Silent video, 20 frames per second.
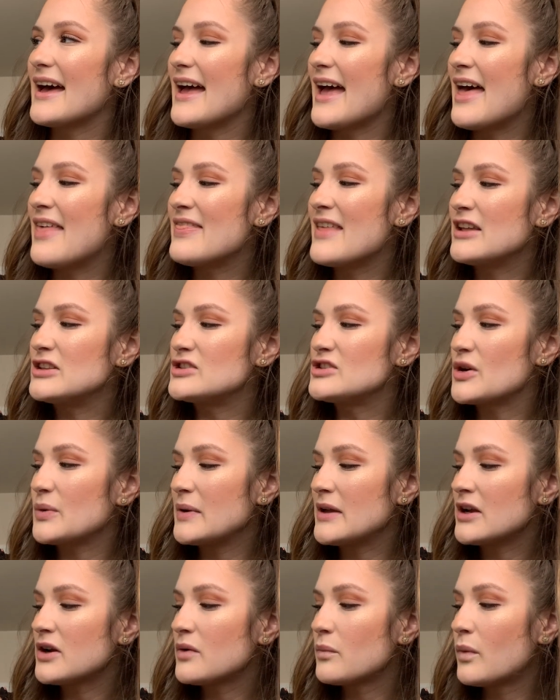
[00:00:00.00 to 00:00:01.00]
And then so
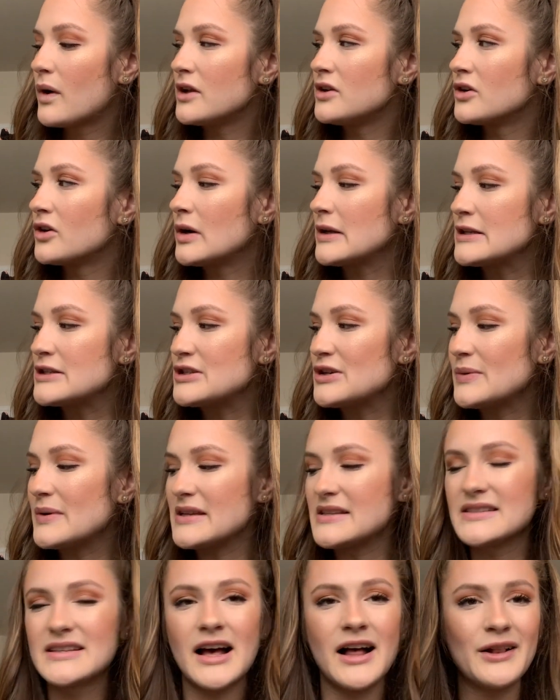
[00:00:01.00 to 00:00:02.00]
here what you're going to do
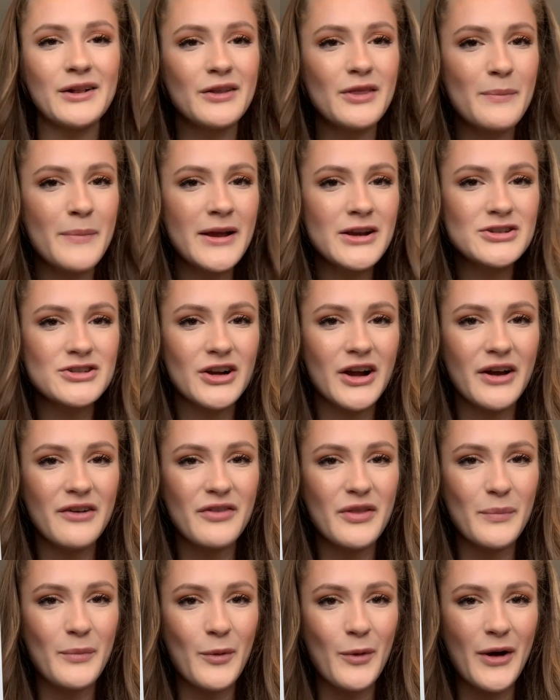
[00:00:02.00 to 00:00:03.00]
is color the picture of
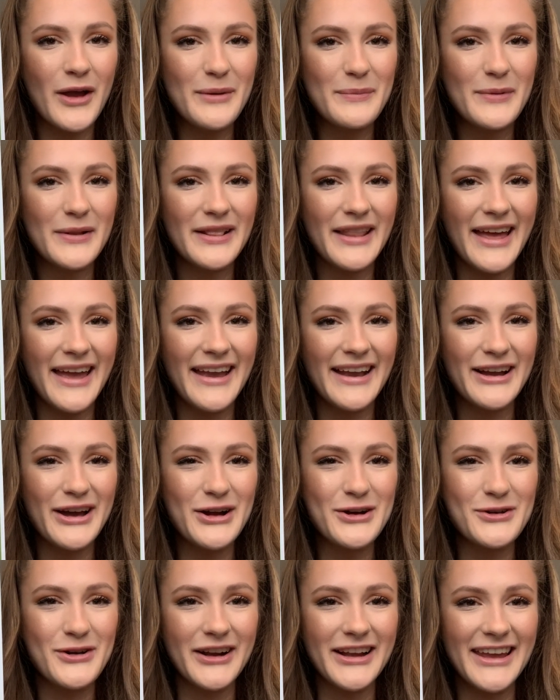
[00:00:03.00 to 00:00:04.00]
the boy playing
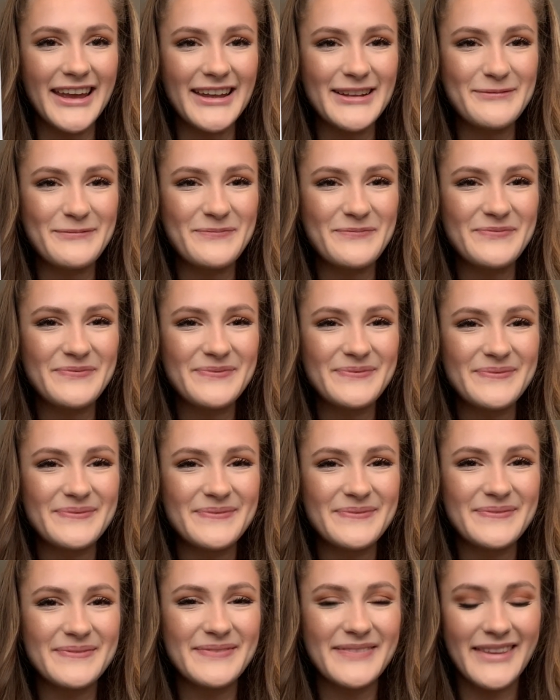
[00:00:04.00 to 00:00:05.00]
cricket.
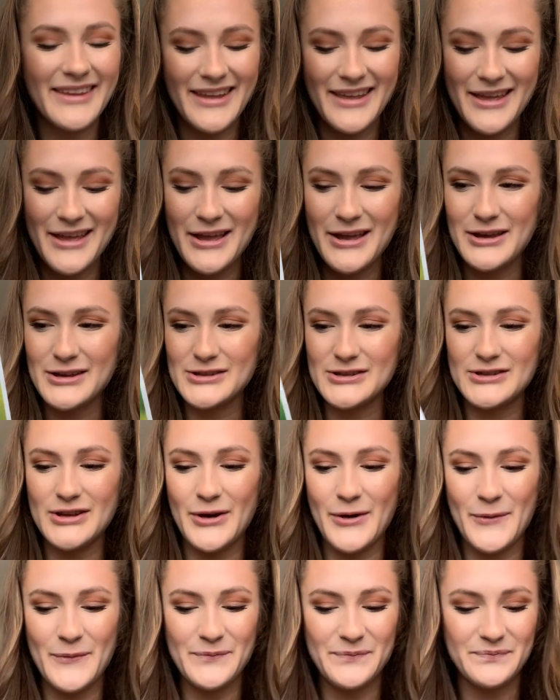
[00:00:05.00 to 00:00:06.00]

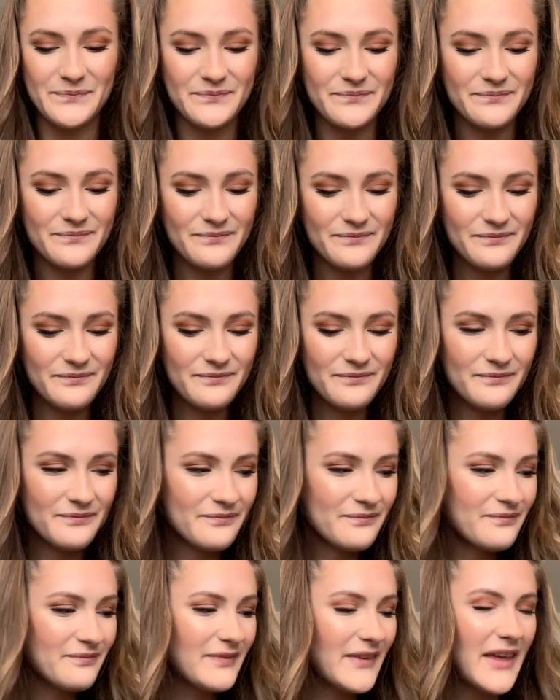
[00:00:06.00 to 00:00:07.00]
So
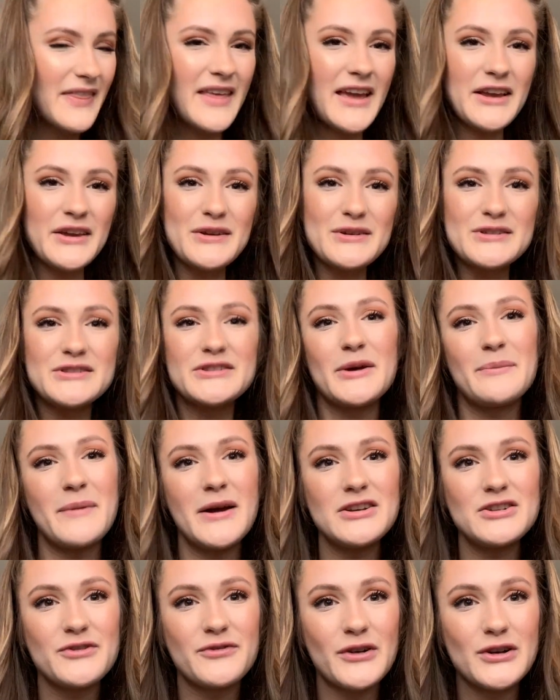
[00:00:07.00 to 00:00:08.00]
thank you so
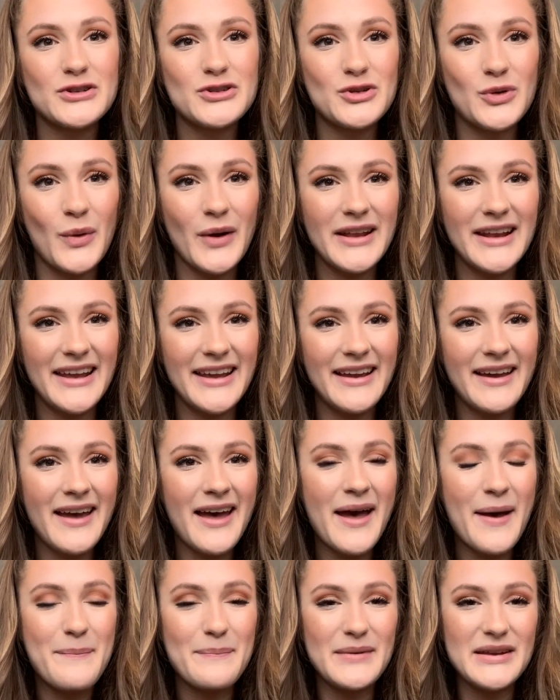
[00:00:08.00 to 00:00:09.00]
much for joining
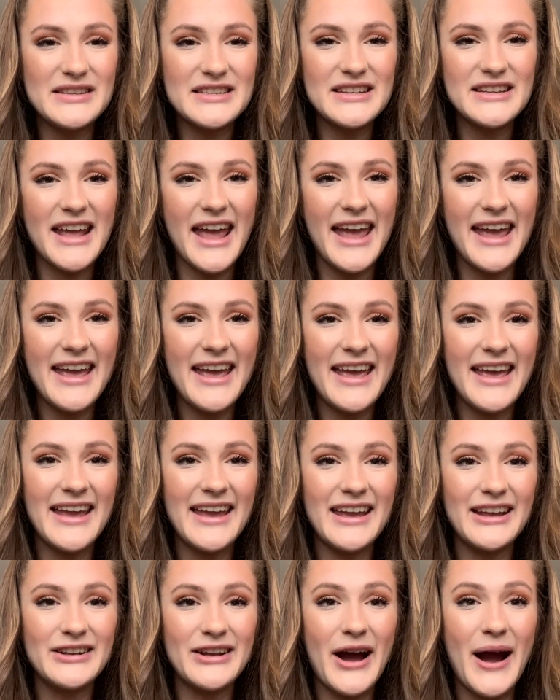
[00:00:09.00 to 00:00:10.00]
me today
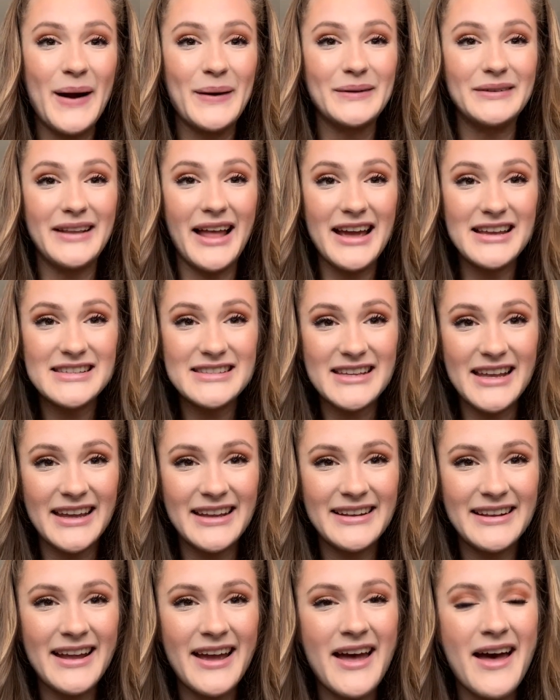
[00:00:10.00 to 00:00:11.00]
in our
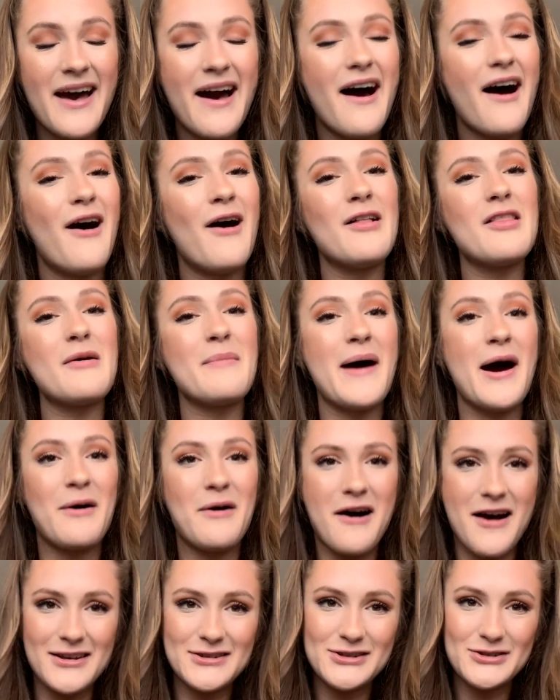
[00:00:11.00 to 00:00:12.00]
lesson all
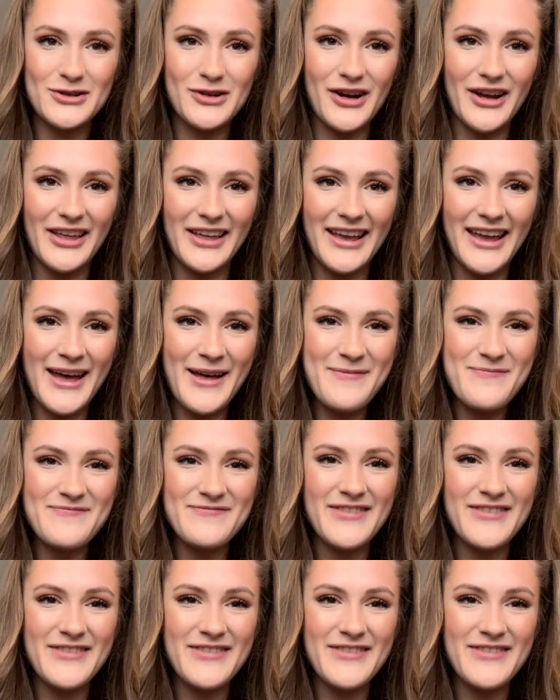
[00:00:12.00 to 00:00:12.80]
about Australia,